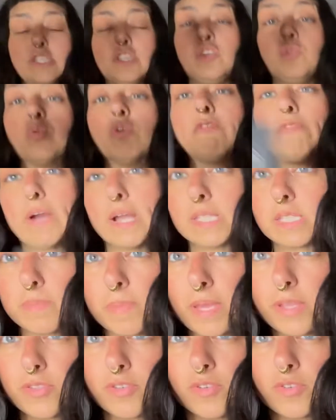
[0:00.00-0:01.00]
you will find some
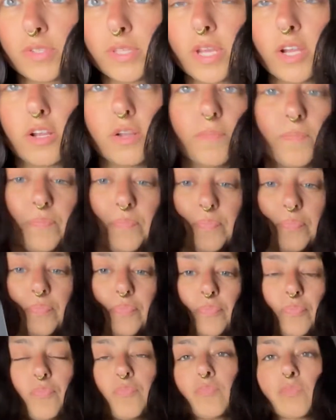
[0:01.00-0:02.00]
answers there.
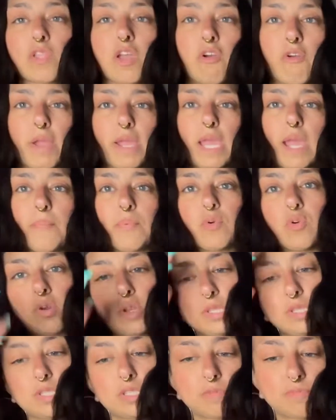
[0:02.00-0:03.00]
All right,
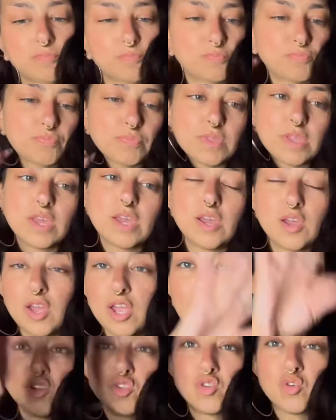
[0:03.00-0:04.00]
Capricorns,
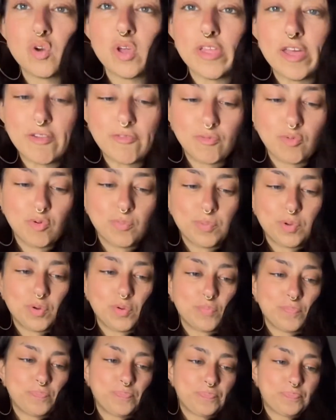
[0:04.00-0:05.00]
enjoy that full
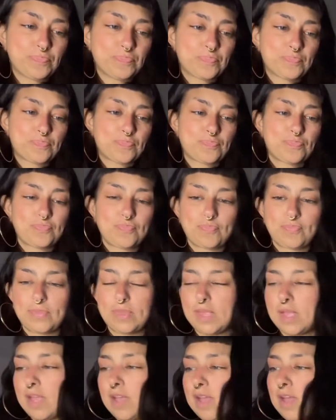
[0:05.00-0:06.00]
moon.
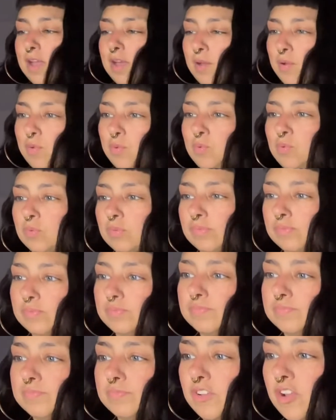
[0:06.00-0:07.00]
Ooh,
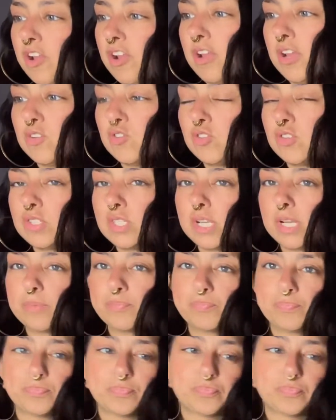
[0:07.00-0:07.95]
very interesting.